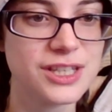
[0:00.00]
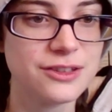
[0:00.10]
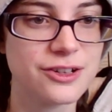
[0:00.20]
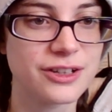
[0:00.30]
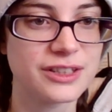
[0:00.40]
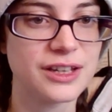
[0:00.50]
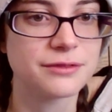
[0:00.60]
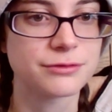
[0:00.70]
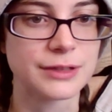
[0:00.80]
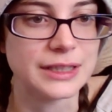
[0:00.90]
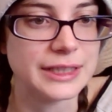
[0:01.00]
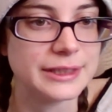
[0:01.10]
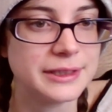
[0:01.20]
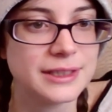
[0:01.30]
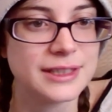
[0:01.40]
Took you long enough,
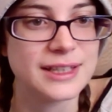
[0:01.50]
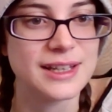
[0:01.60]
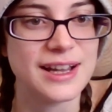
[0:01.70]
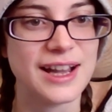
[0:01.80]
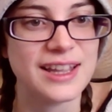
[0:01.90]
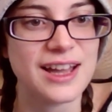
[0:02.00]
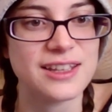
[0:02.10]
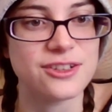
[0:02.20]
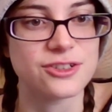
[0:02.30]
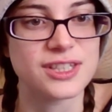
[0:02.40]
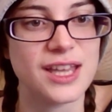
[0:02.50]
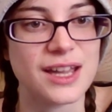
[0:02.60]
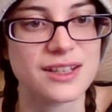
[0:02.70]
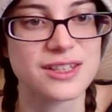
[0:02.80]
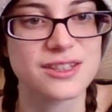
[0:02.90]
Riddler. I got your
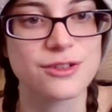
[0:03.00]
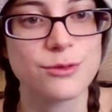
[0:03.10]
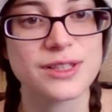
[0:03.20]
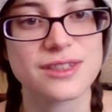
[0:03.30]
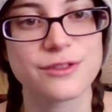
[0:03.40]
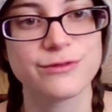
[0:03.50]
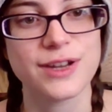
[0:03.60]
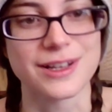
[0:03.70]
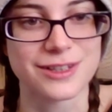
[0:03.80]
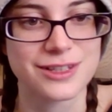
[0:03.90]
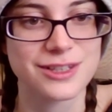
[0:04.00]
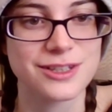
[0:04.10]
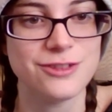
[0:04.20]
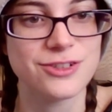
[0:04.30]
text. What's the fuss?